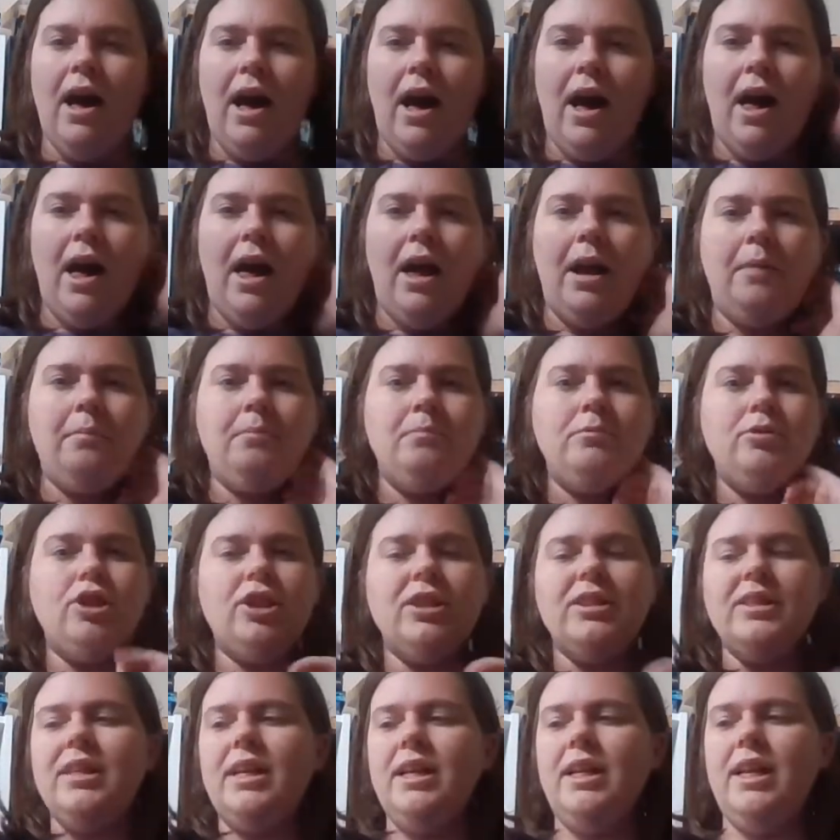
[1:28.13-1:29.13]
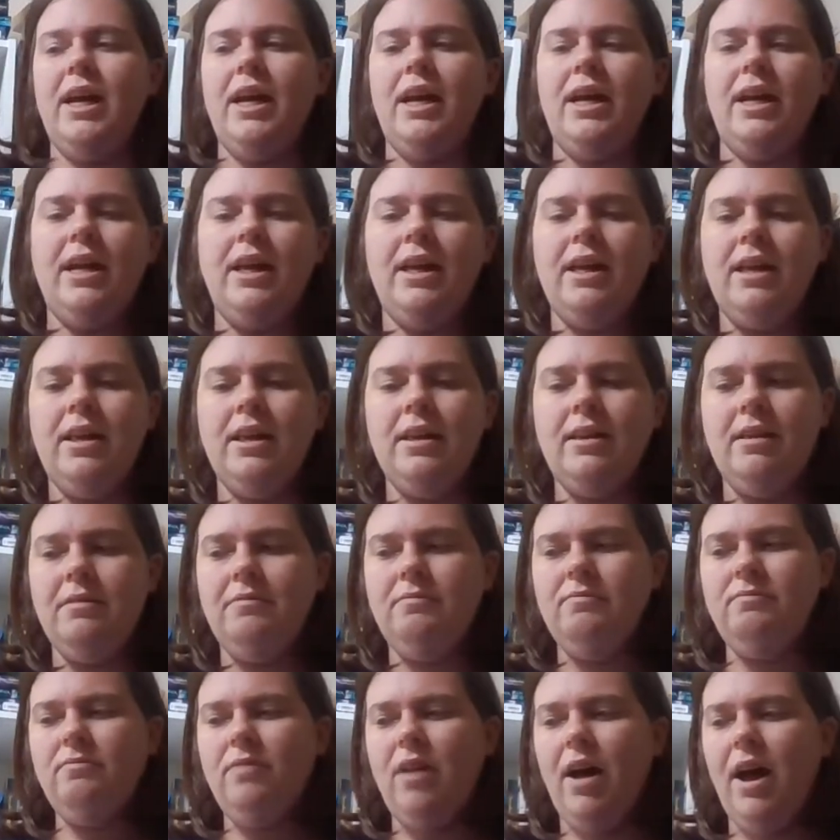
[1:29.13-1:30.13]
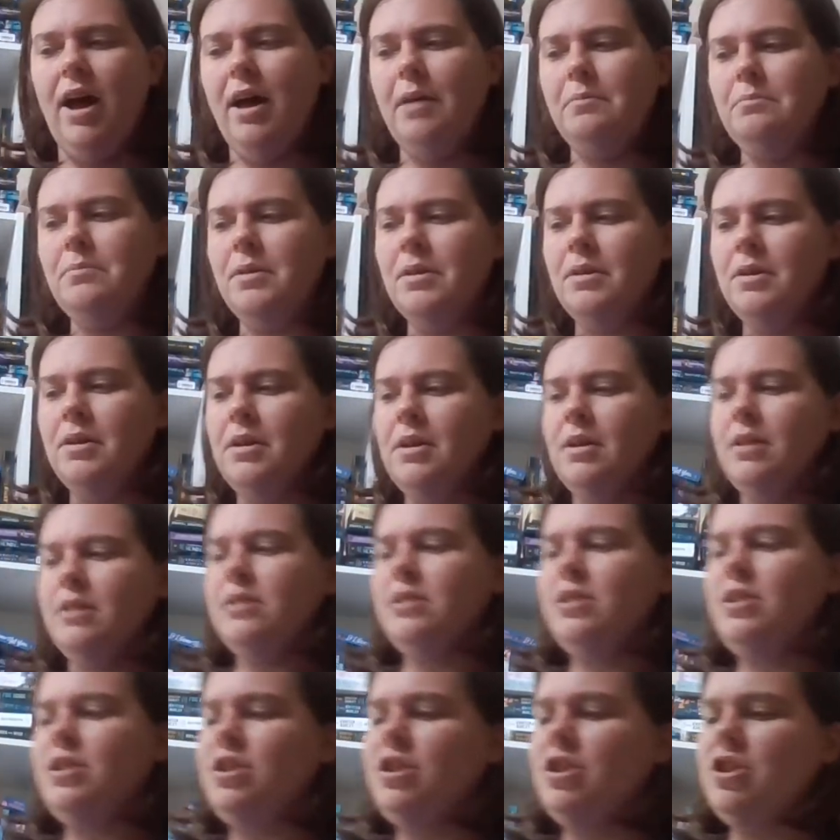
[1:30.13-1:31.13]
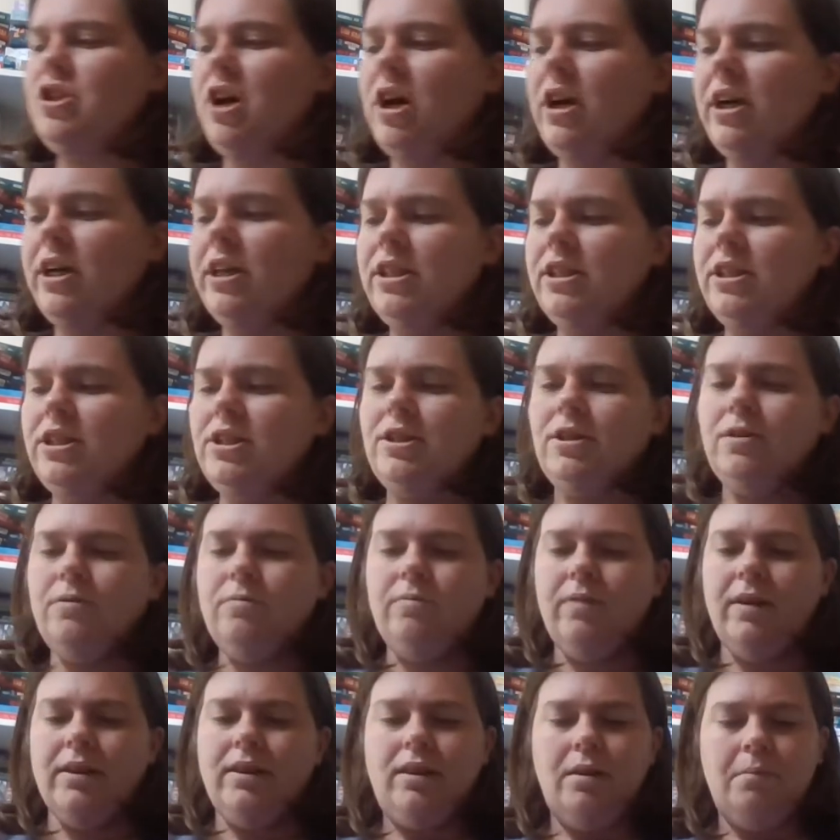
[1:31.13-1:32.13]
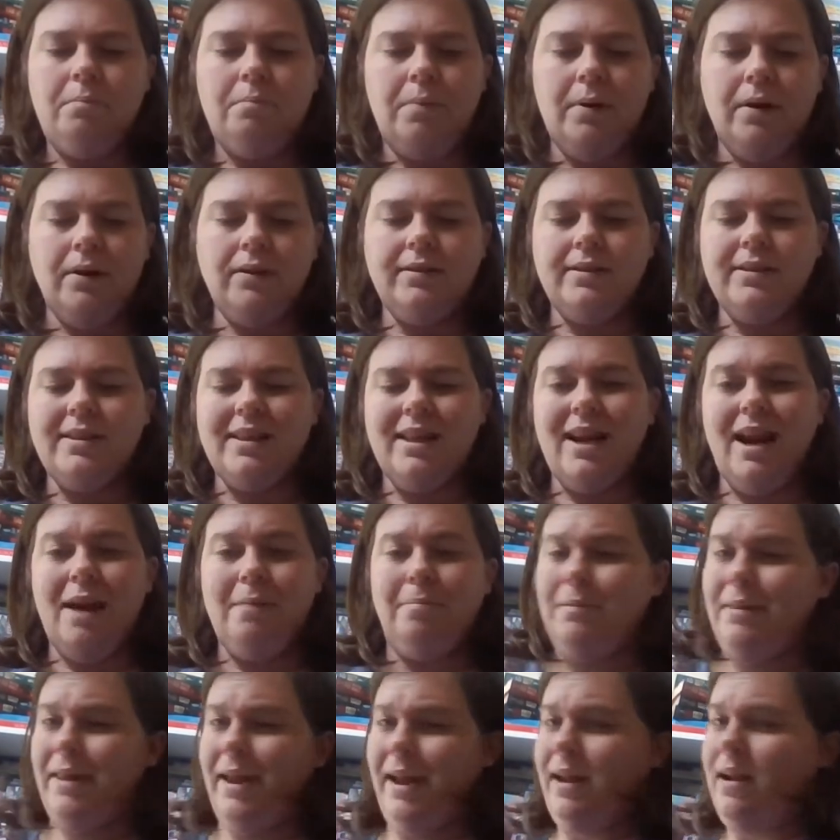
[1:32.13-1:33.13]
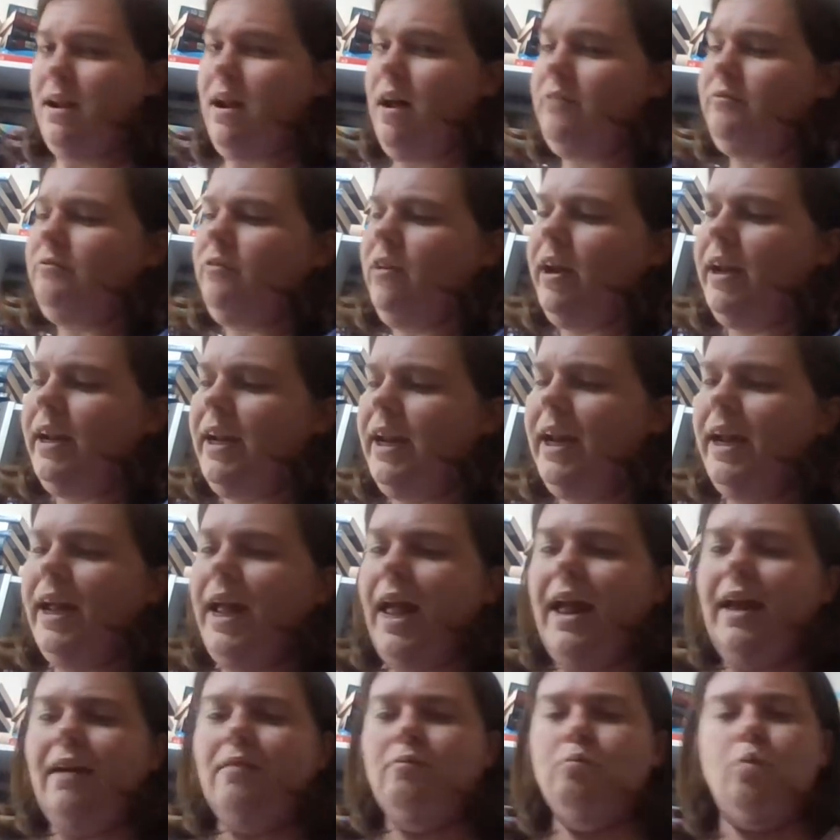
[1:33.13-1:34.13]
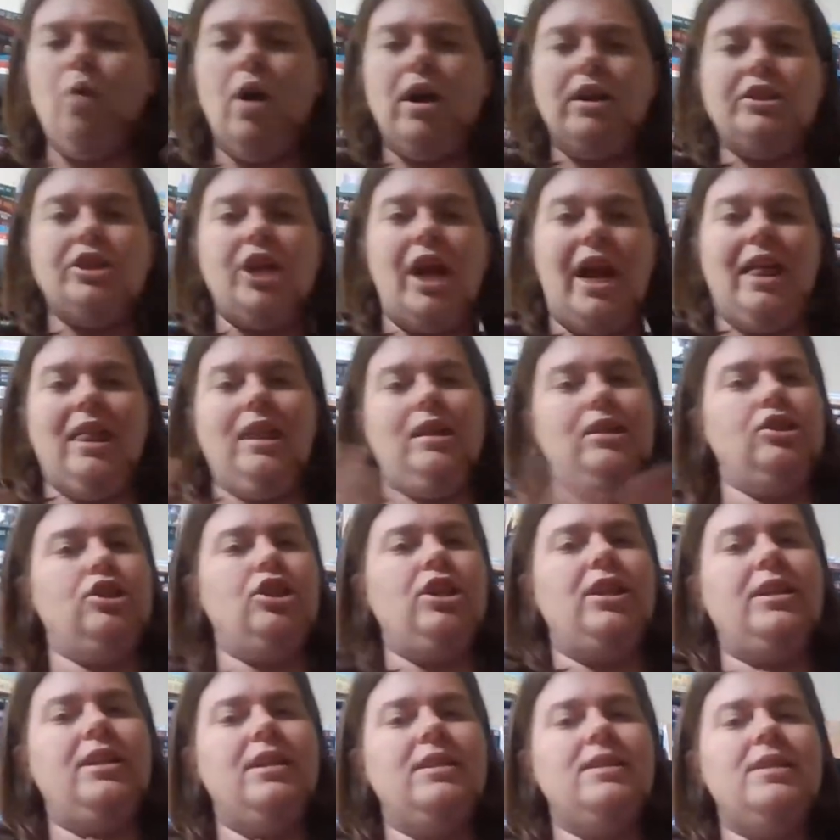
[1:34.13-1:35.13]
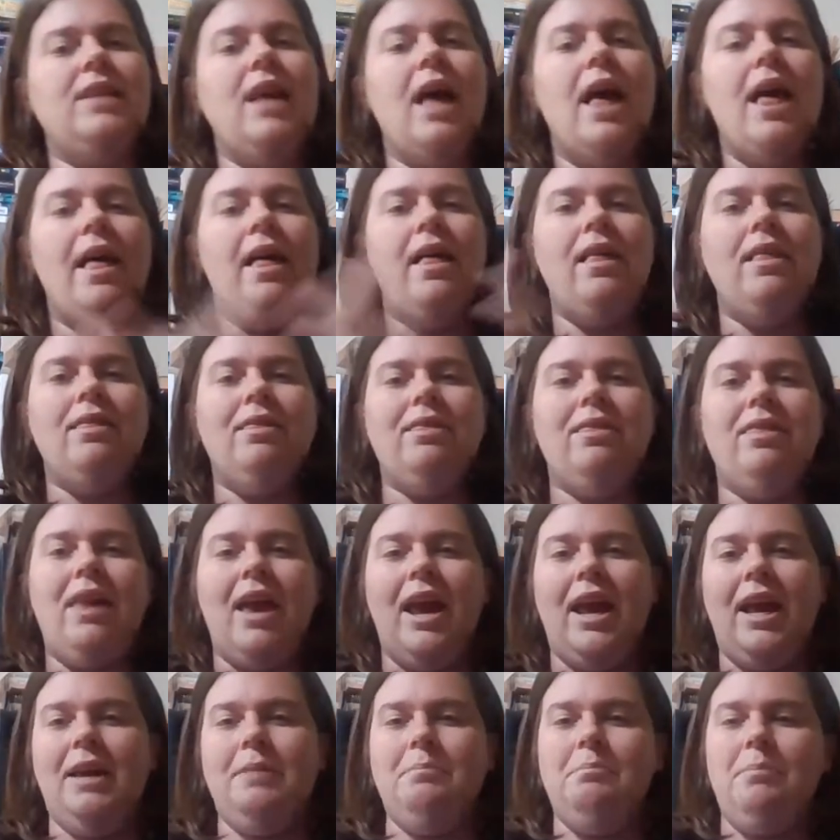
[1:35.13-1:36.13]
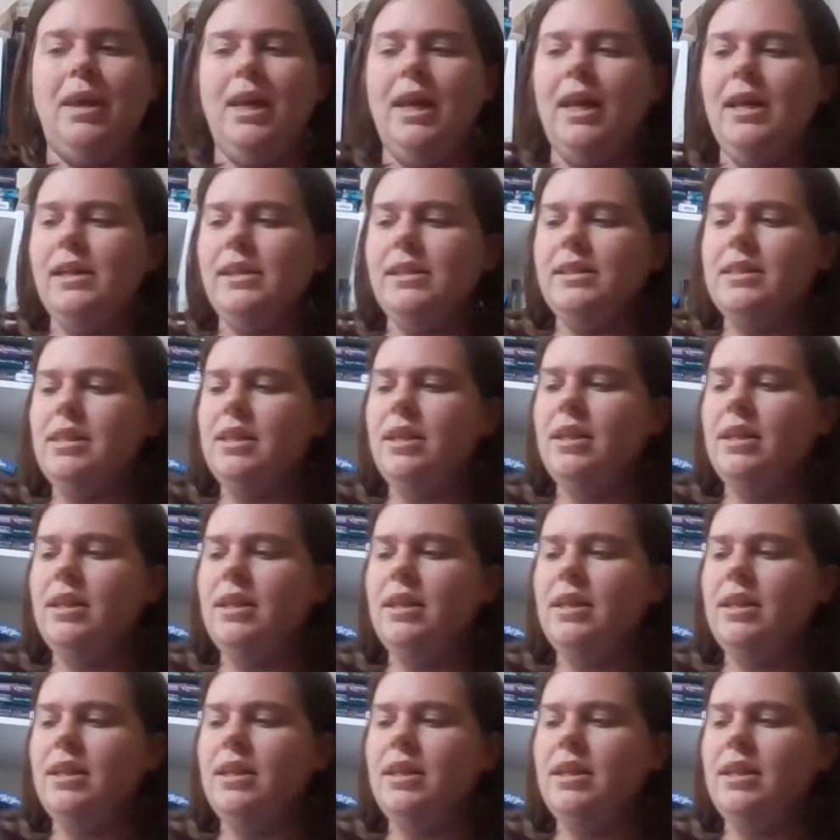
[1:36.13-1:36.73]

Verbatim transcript: I'm just going to um, start with the books that I plan on reading and what challenges they meet.